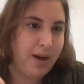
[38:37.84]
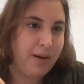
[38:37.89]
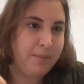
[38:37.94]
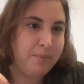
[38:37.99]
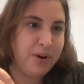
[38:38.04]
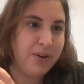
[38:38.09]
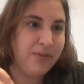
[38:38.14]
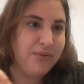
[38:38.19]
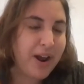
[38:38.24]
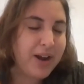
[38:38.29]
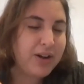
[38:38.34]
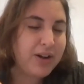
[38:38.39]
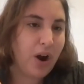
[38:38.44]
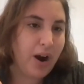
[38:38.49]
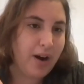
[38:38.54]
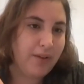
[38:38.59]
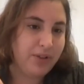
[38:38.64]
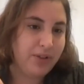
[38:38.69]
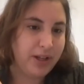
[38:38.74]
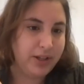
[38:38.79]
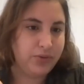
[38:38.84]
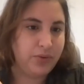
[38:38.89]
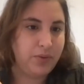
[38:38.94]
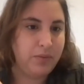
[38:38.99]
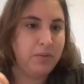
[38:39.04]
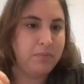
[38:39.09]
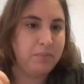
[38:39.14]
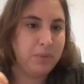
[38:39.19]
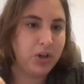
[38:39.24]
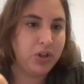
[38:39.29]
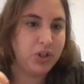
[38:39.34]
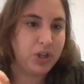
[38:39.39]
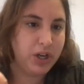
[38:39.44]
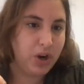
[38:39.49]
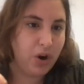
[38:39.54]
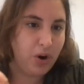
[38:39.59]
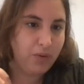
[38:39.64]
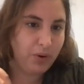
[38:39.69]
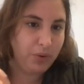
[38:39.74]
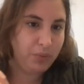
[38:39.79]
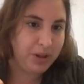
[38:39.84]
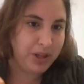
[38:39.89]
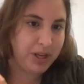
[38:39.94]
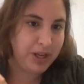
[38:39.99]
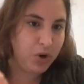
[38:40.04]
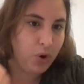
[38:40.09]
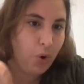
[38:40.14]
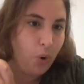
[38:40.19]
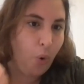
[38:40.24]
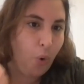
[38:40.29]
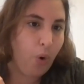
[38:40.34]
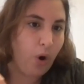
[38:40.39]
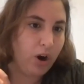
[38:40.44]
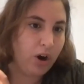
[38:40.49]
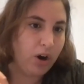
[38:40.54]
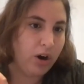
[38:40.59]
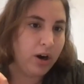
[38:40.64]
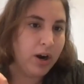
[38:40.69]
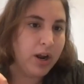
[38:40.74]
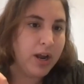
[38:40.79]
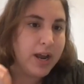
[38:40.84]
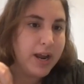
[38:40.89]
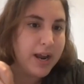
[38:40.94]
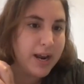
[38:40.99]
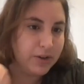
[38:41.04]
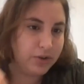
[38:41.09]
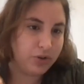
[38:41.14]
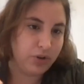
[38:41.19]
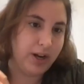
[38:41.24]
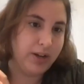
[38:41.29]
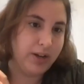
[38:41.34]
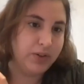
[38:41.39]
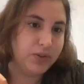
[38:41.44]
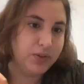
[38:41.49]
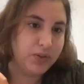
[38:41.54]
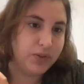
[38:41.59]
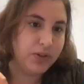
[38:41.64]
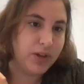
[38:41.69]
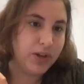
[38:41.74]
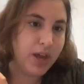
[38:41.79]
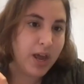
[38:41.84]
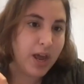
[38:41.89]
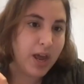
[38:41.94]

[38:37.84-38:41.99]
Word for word: prevent conflicts from emerging over really core interests.